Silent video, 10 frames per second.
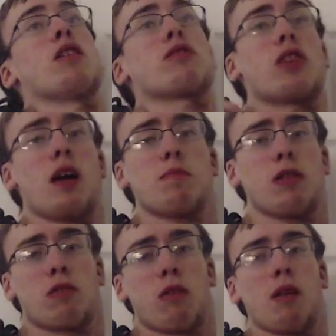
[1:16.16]

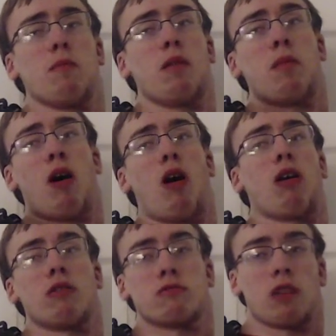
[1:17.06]
Chopper Rumble
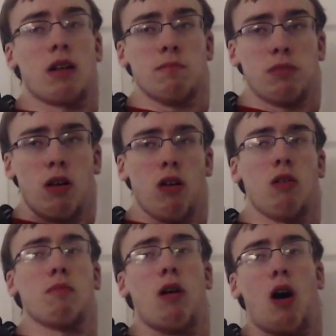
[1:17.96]
Ball,
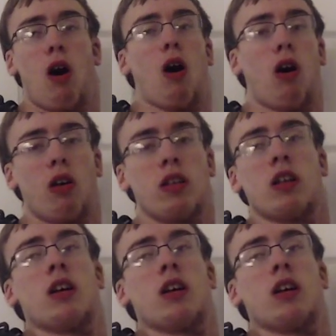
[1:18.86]
Rumble Ball